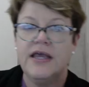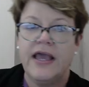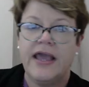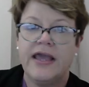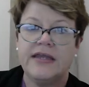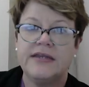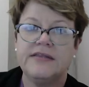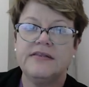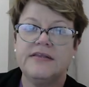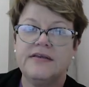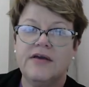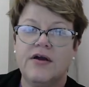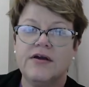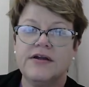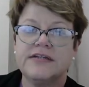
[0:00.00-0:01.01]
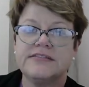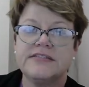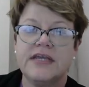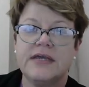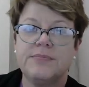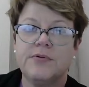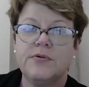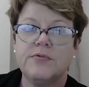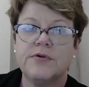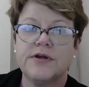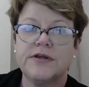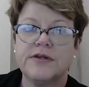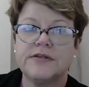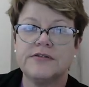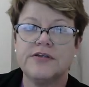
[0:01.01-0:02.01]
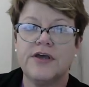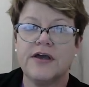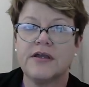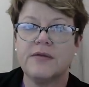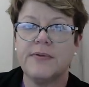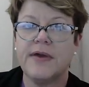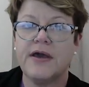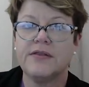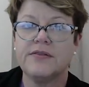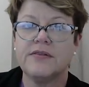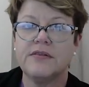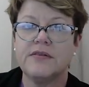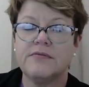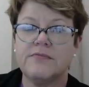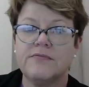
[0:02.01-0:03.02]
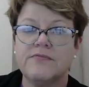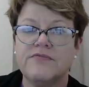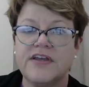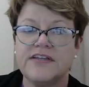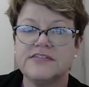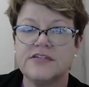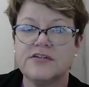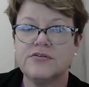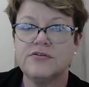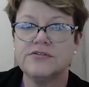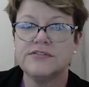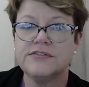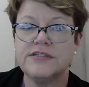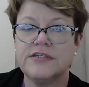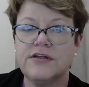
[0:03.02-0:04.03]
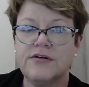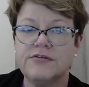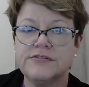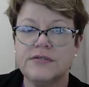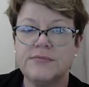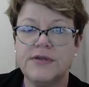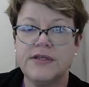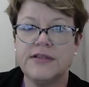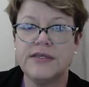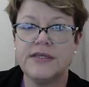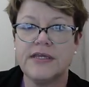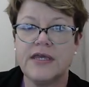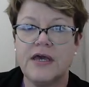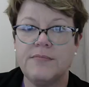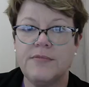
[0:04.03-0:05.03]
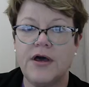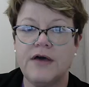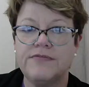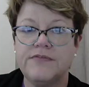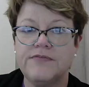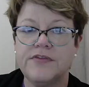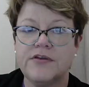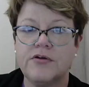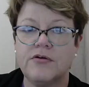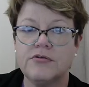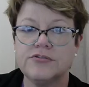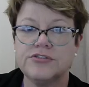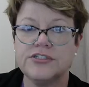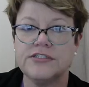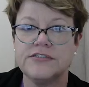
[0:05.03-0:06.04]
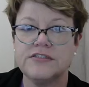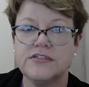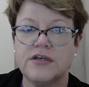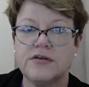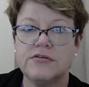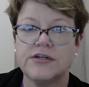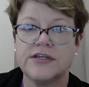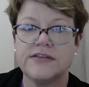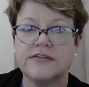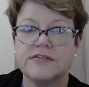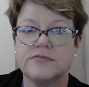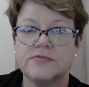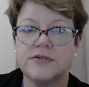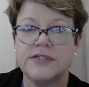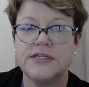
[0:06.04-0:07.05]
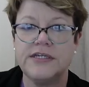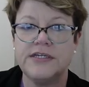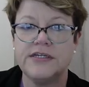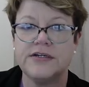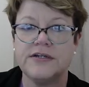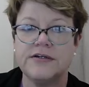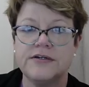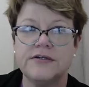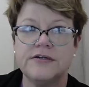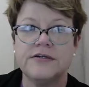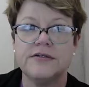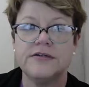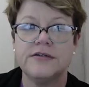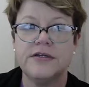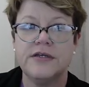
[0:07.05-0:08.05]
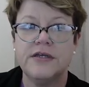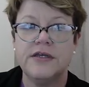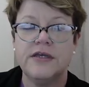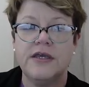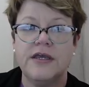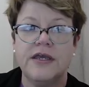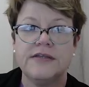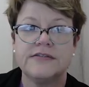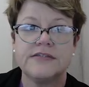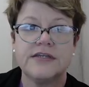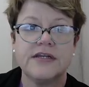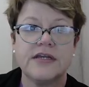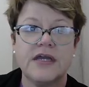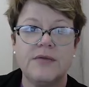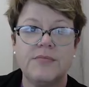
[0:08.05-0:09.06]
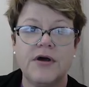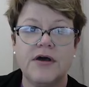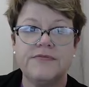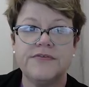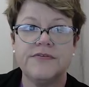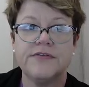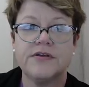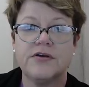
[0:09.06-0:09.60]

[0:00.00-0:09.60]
And in our example, we're going to talk about vesicles that ultimately come off of the Golgi. So look at this one here. It's going to come off of the